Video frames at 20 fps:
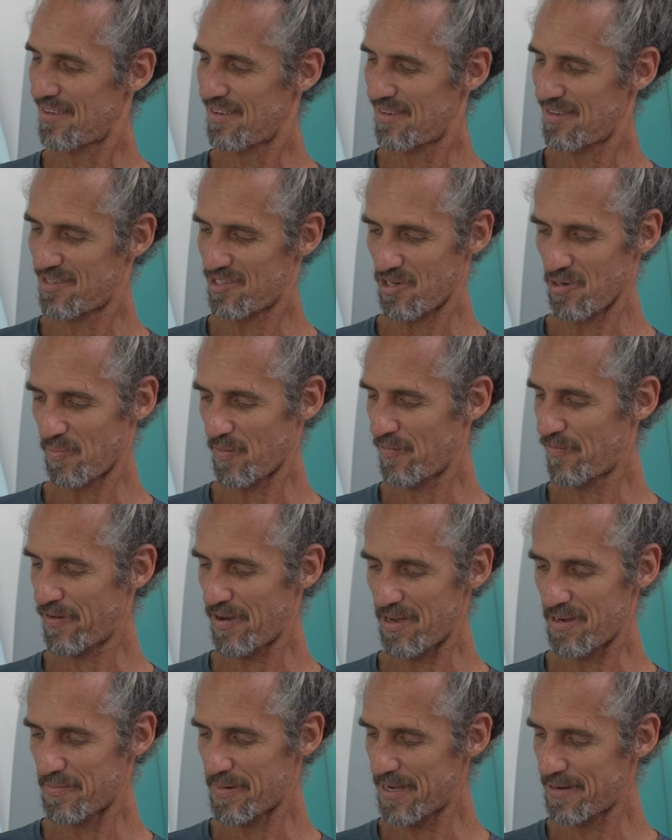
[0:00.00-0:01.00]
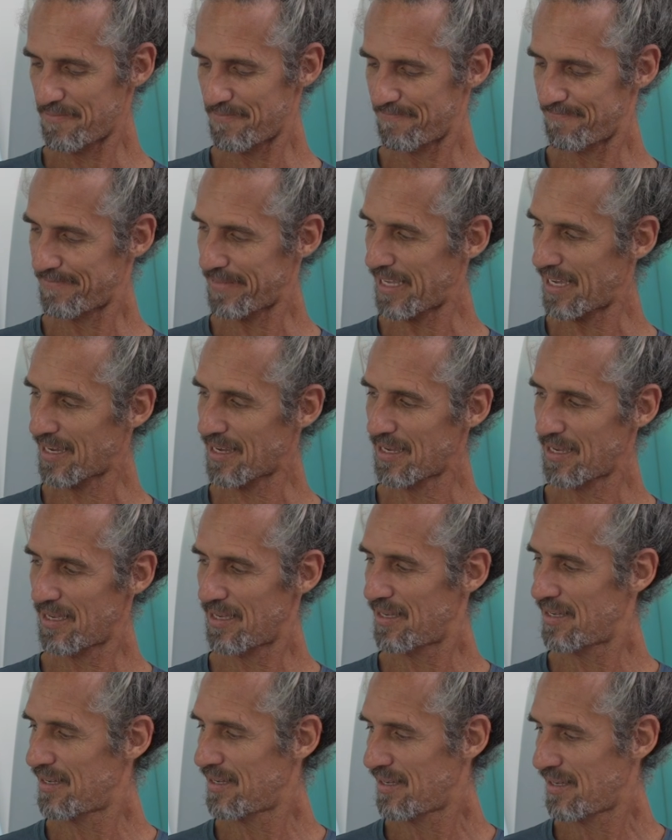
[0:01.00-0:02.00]
Super fun, man. Like,
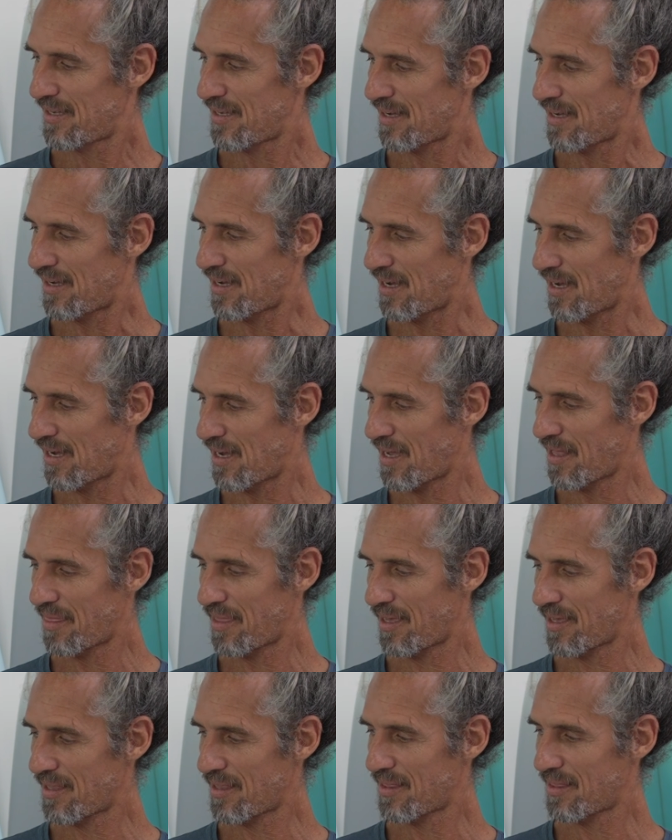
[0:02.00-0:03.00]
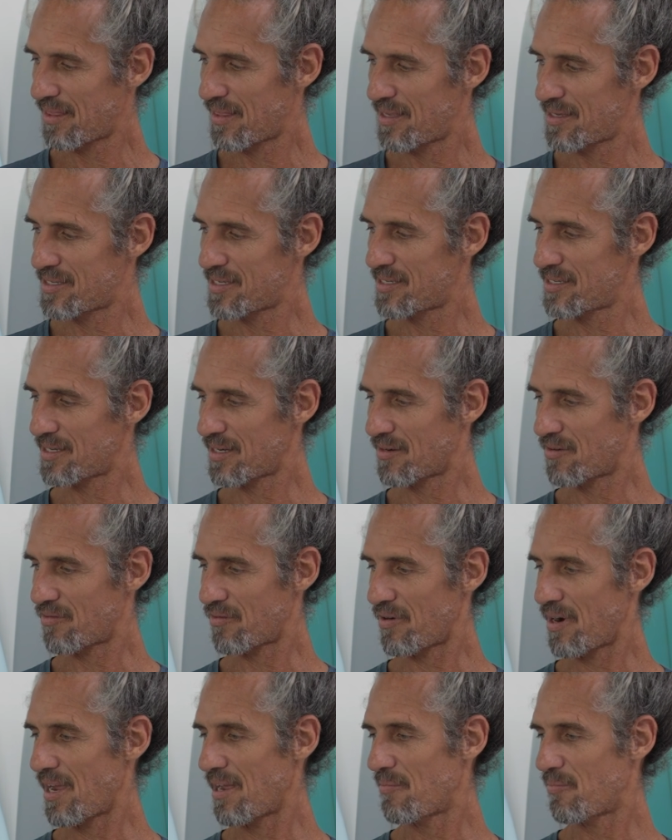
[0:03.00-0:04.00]
I think this is a
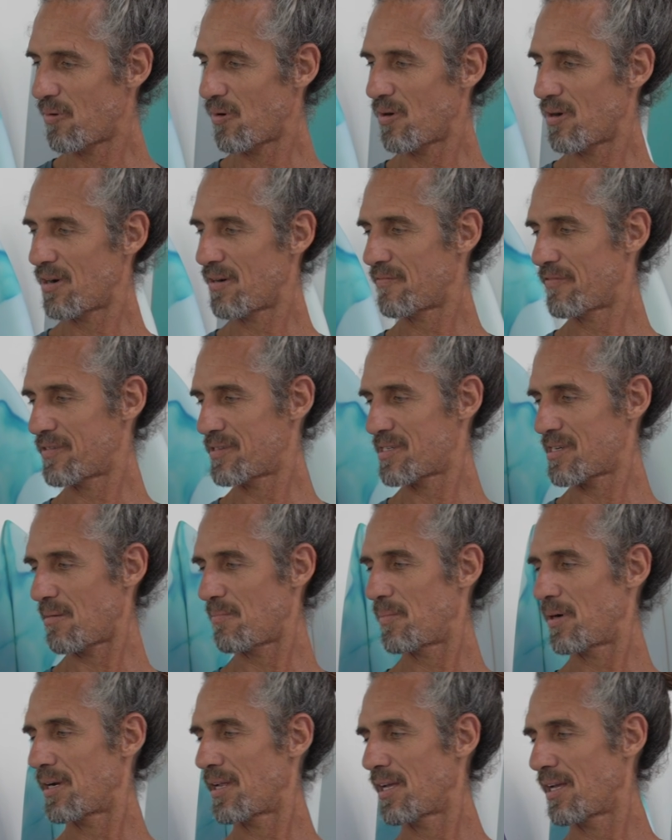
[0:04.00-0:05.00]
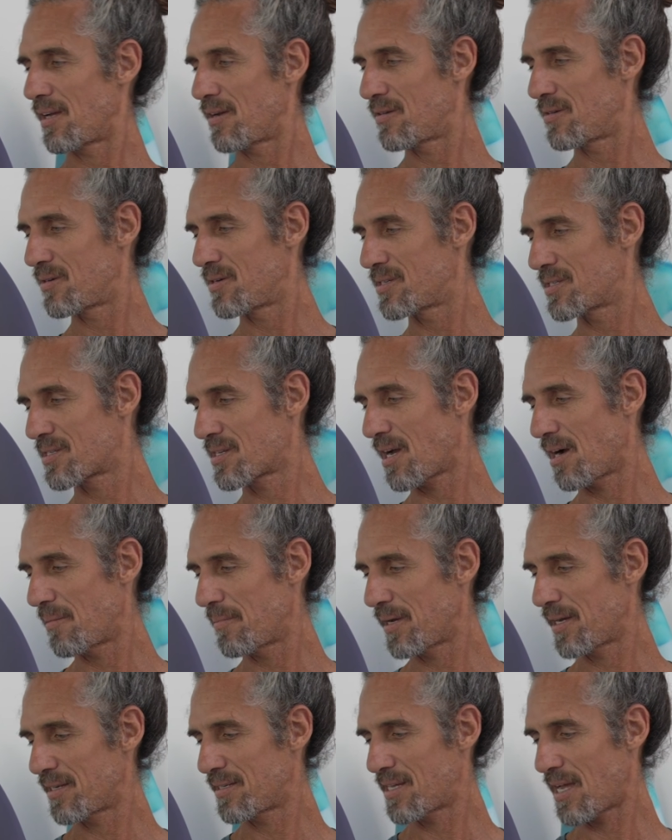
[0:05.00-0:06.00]
great board for somebody who is
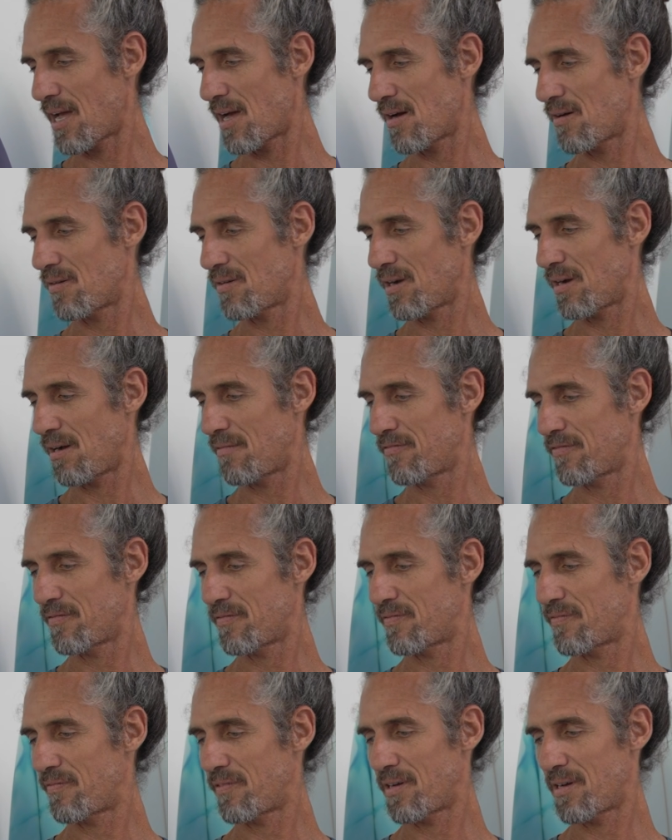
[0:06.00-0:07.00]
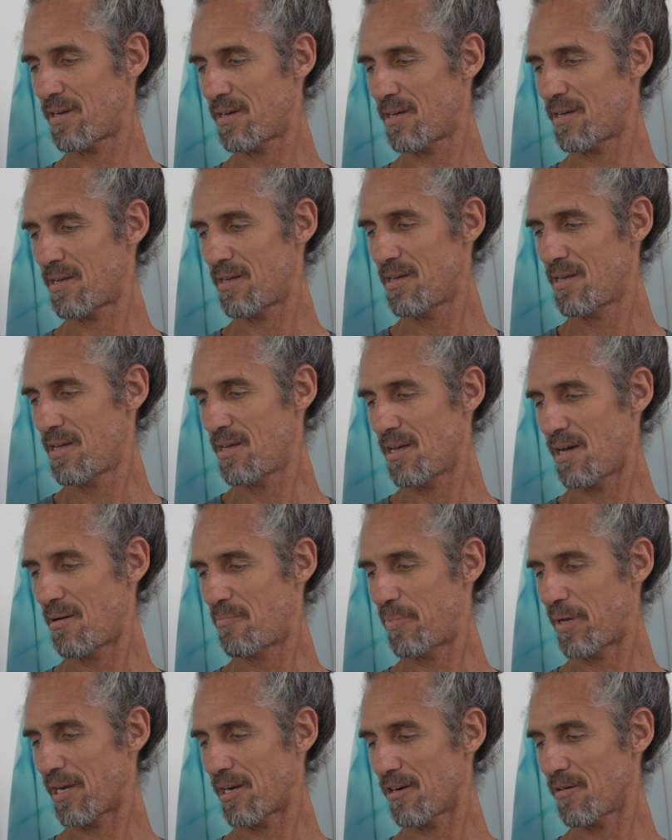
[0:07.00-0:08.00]
coming down off of a
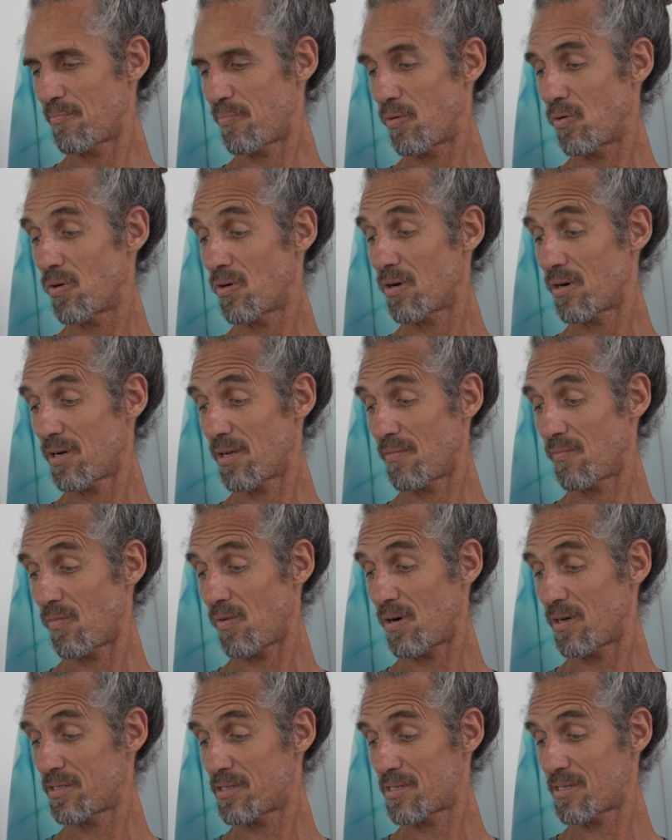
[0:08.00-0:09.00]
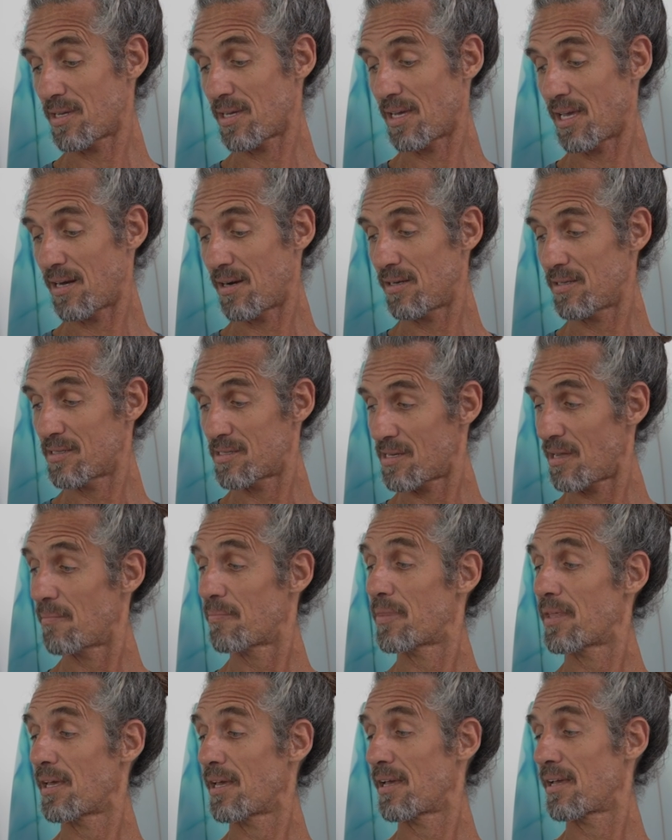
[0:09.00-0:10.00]
bigger board and wants to get on
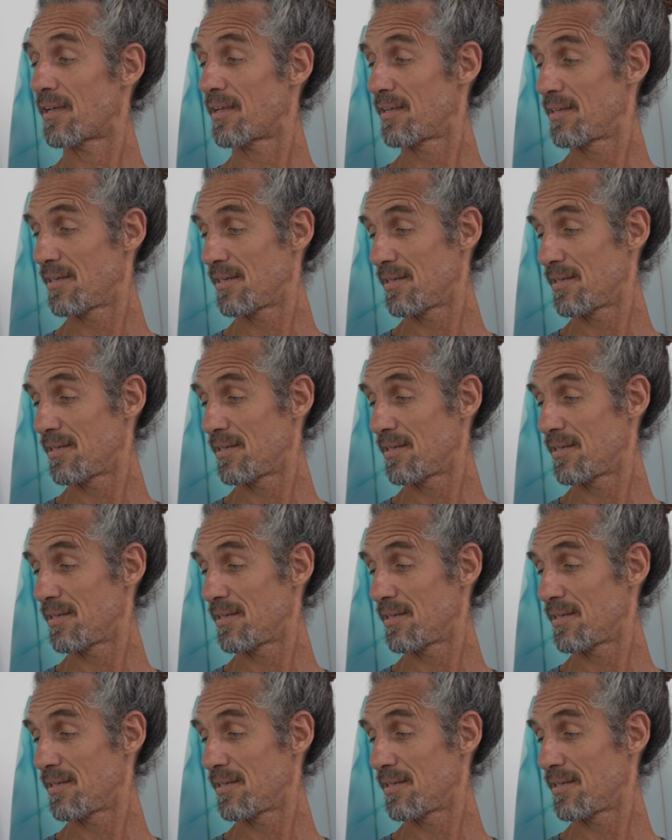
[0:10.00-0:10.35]
something,